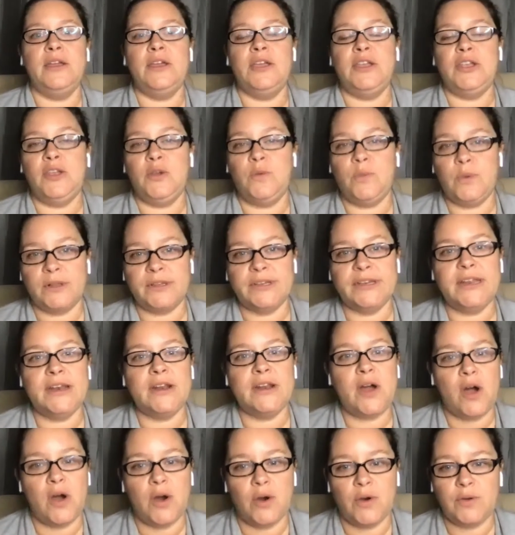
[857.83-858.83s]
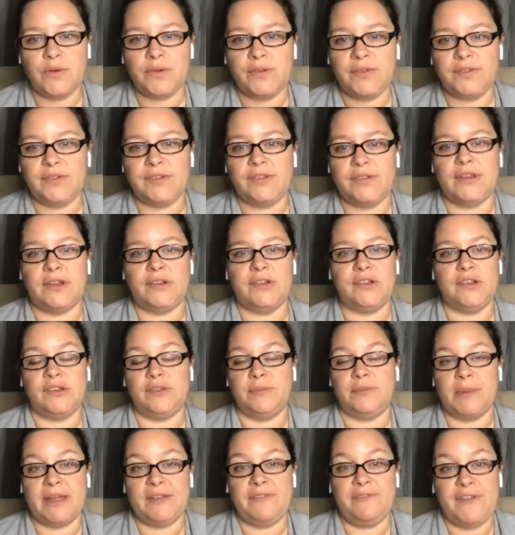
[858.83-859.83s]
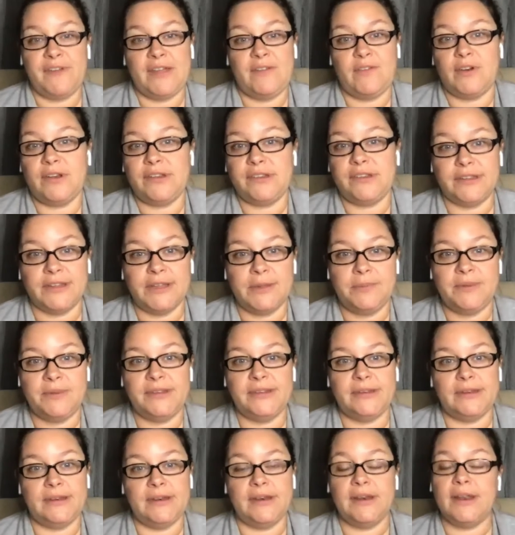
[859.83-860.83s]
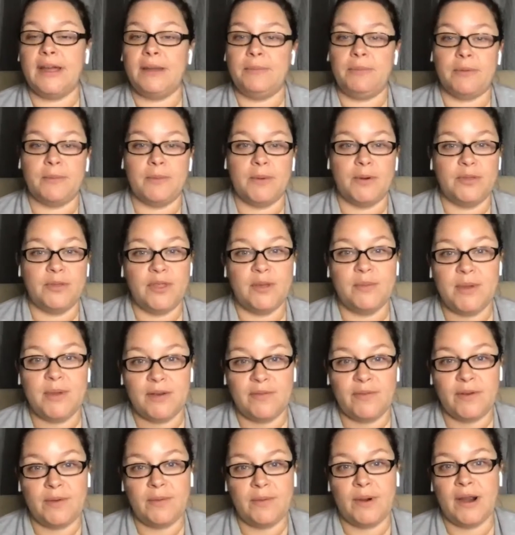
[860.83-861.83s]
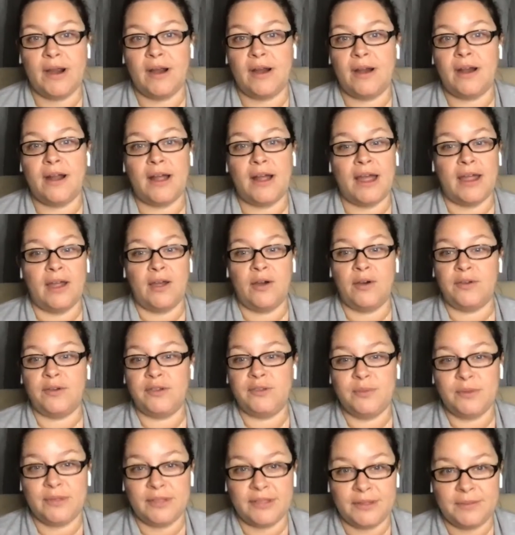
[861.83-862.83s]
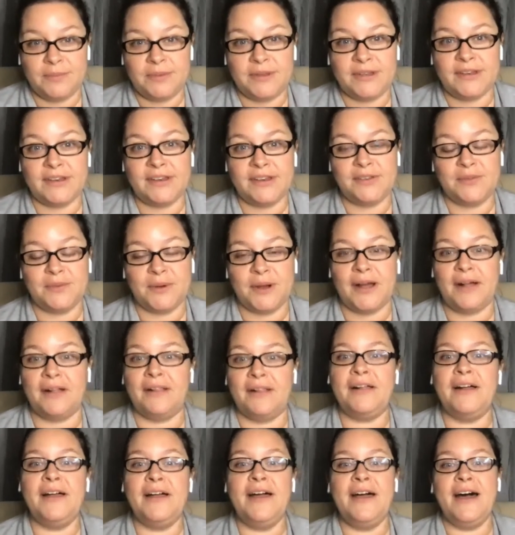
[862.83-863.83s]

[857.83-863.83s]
You will need a host, such as my favorite is Libsyn. I promote them everywhere. I host with Libsyn as well.